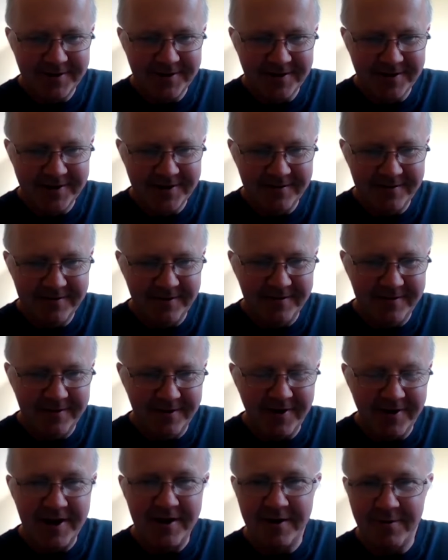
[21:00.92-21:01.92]
because you
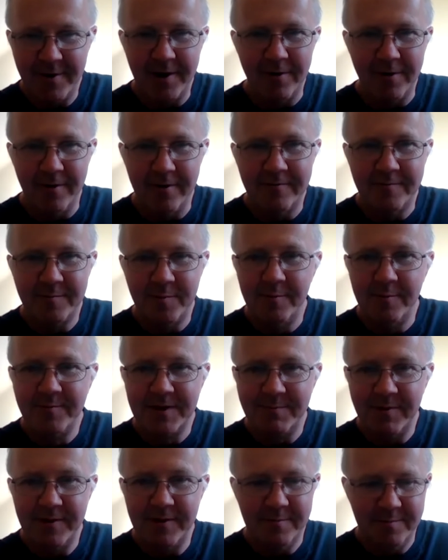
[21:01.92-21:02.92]
write quite a lot of poems
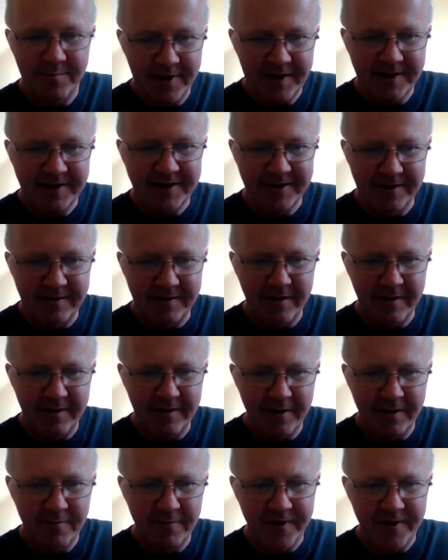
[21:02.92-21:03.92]
about Brixton, and
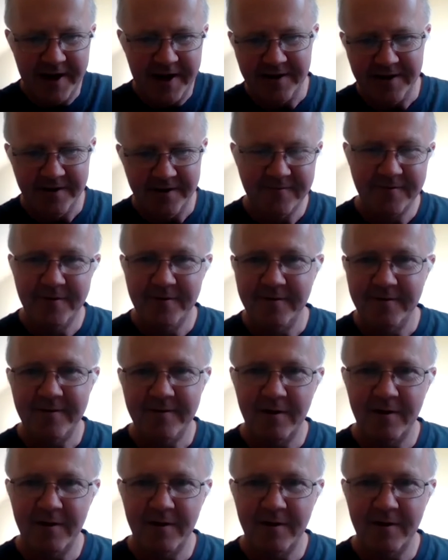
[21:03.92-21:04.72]
they're all very different.